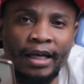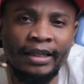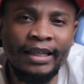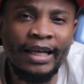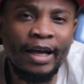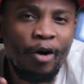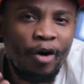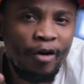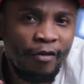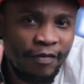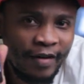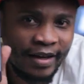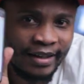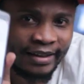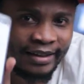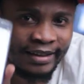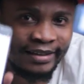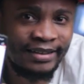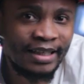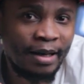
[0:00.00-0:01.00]
they
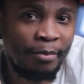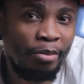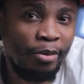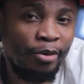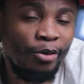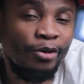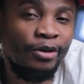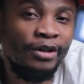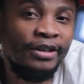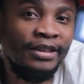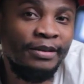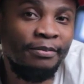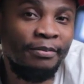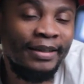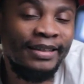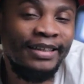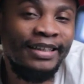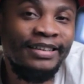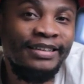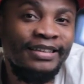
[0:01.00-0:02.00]
offered this apology,
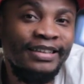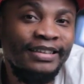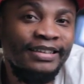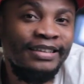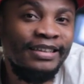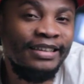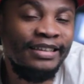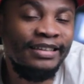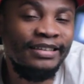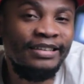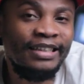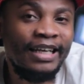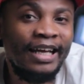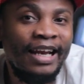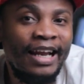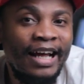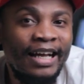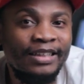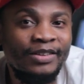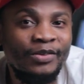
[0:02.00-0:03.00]
but they still didn't
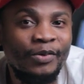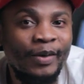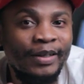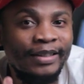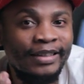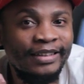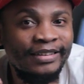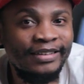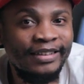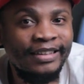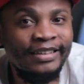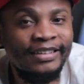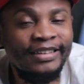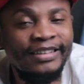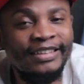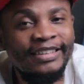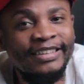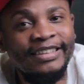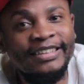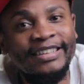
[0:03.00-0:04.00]
tell us what the
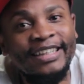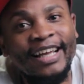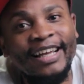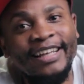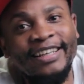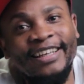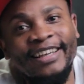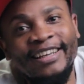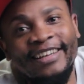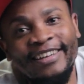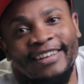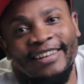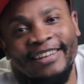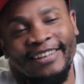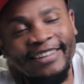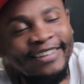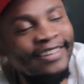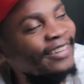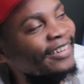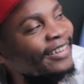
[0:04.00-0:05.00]

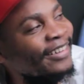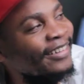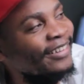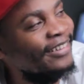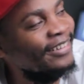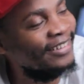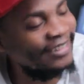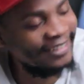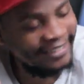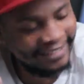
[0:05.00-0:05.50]
ZCC